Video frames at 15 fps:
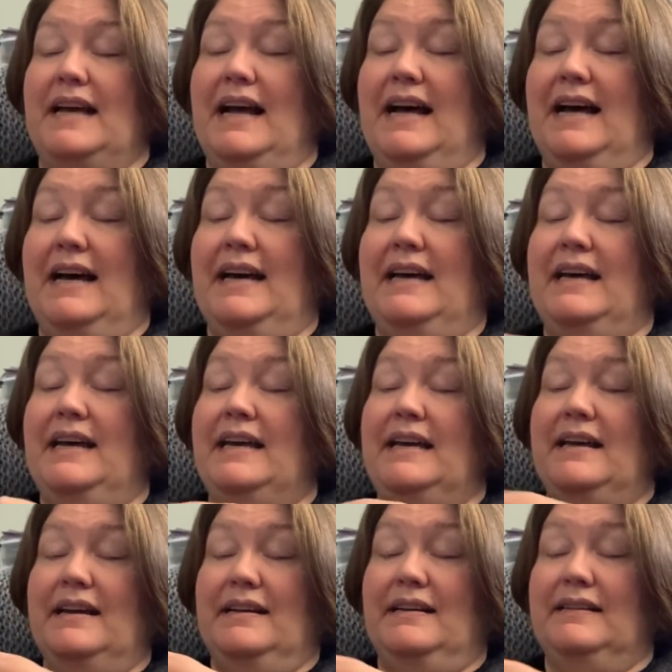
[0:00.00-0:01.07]

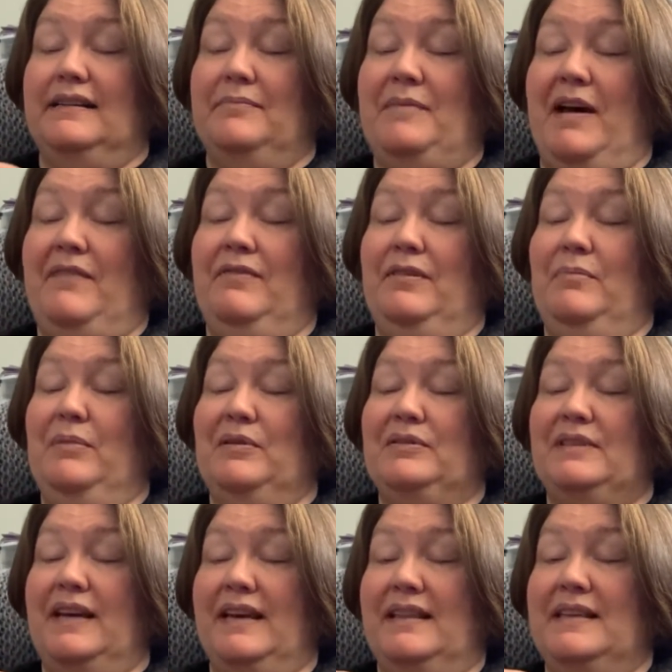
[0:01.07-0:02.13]
I'm having a
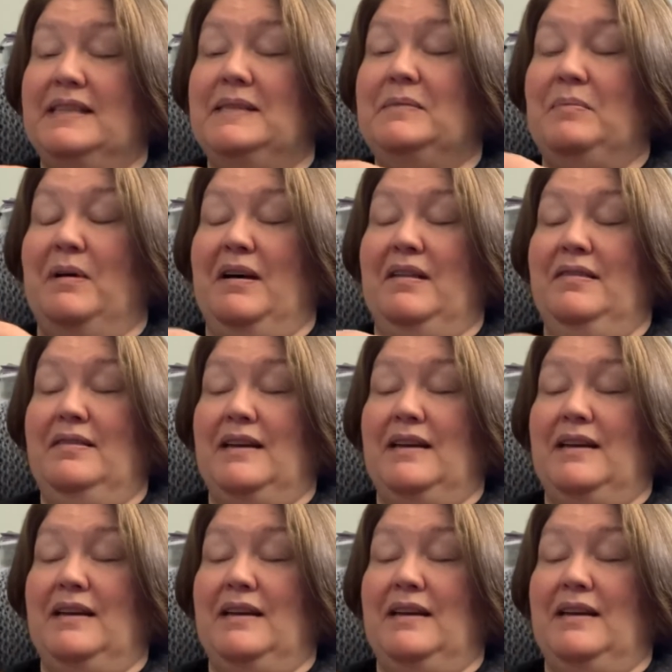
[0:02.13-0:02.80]
birthday this month.